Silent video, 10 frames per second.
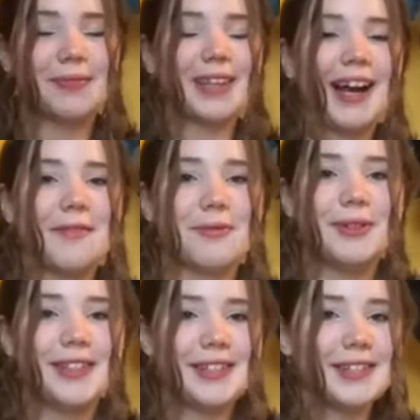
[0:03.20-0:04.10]
Hi
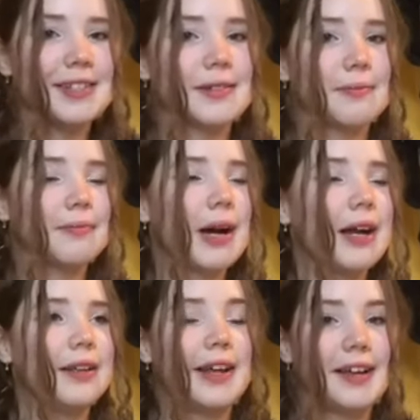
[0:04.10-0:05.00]
everyone, this is
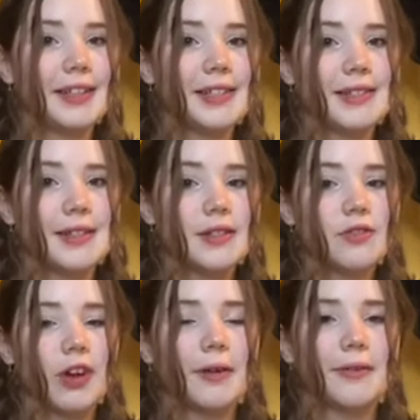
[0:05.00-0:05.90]
mine and Ellis's
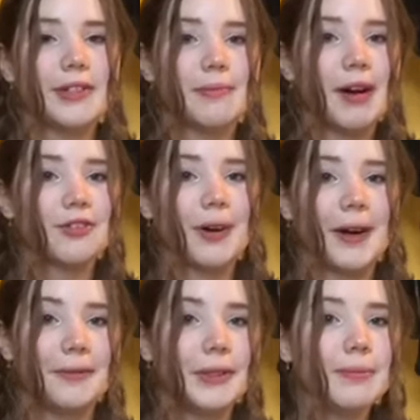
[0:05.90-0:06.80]
January to March
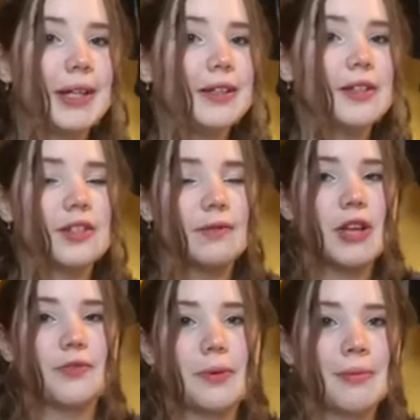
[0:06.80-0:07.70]
roundup. So the
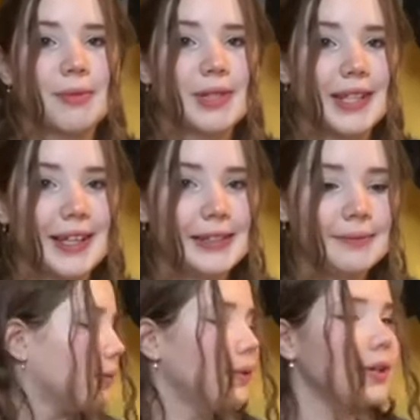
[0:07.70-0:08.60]
first 3 months of the
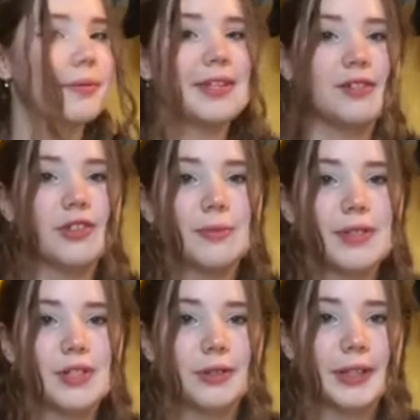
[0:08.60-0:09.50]
year, we are basically just going
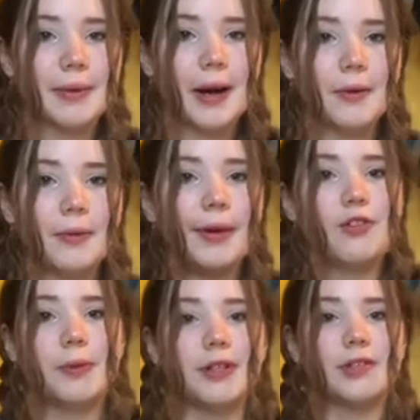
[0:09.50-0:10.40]
to be talking about
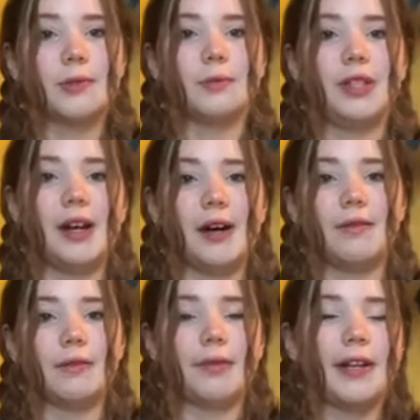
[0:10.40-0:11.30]
which books we
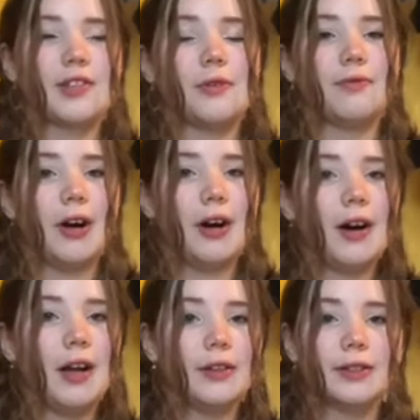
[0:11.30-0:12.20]
have read so
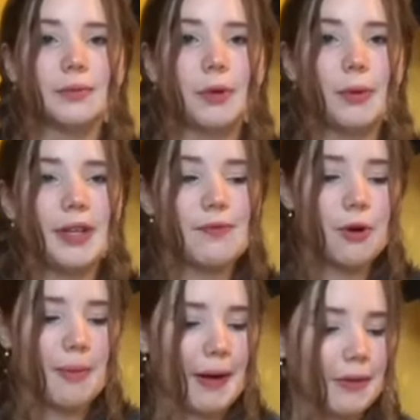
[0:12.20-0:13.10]
far and what we
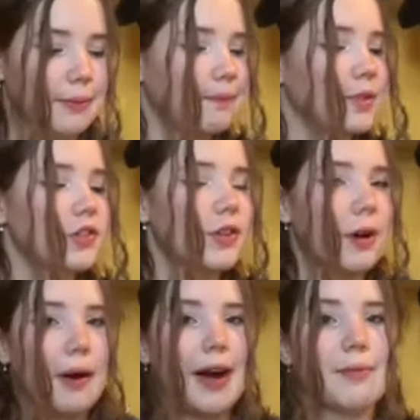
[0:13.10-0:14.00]
thought about them.
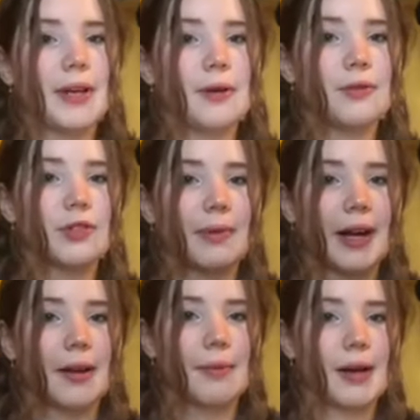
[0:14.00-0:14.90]
So I have my notes on my
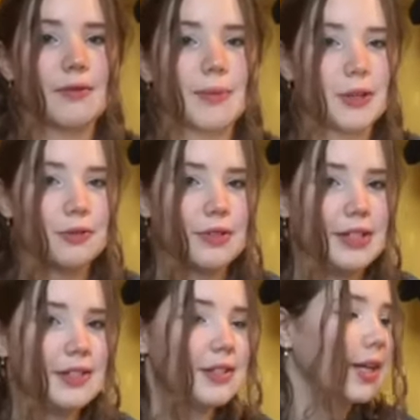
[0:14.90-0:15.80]
iPad for my
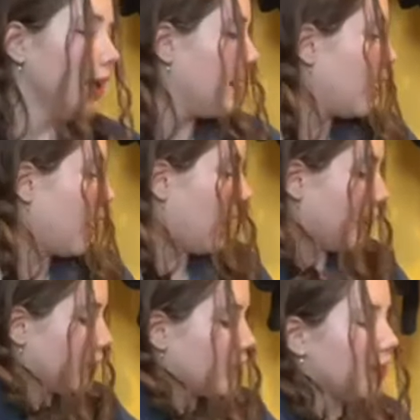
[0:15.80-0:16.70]
Goodreads,
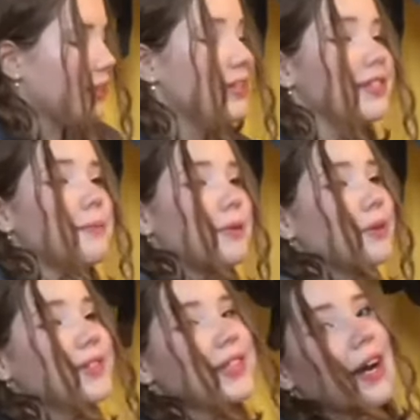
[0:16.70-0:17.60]
and these are the
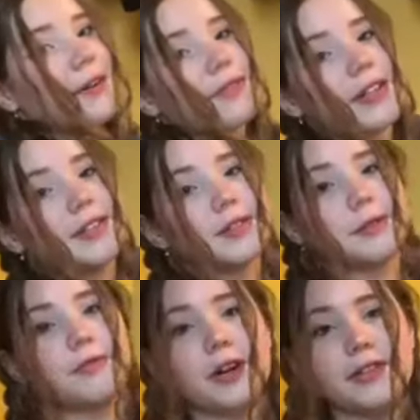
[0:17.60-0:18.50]
books I have read so
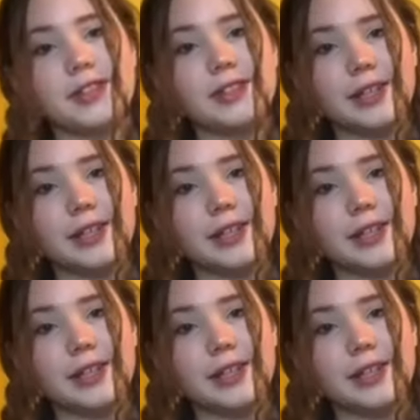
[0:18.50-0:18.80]
far this